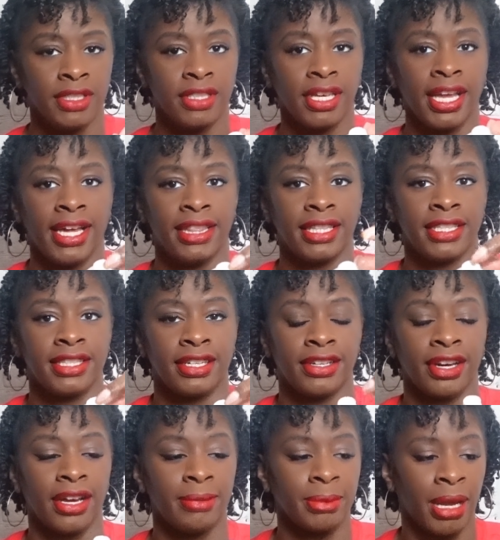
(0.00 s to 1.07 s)
So I got this on
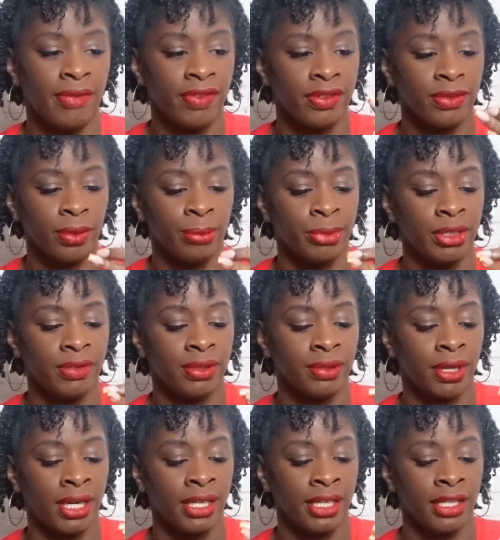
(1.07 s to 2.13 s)
here. I'm not supposed to remove it
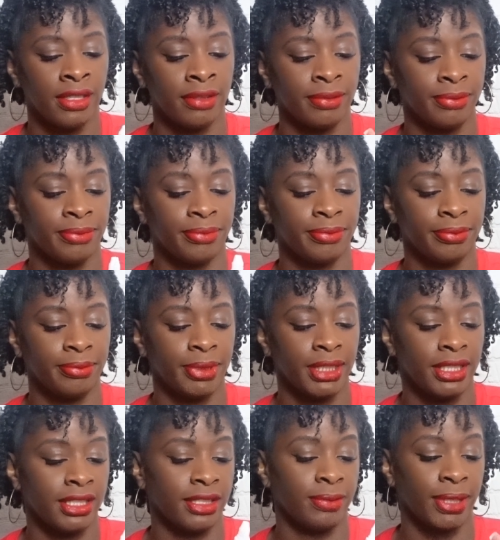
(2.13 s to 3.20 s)
right now, but
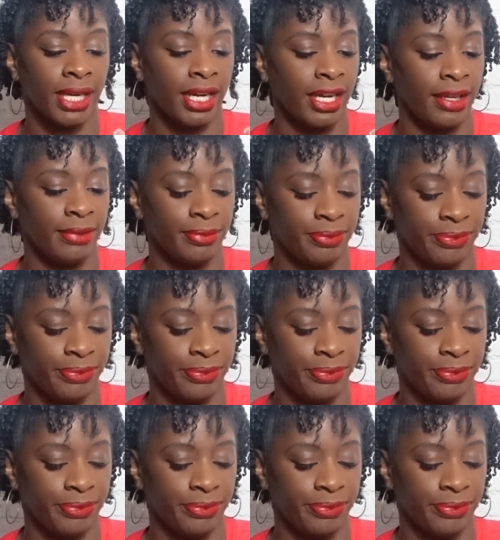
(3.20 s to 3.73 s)
this is what I got.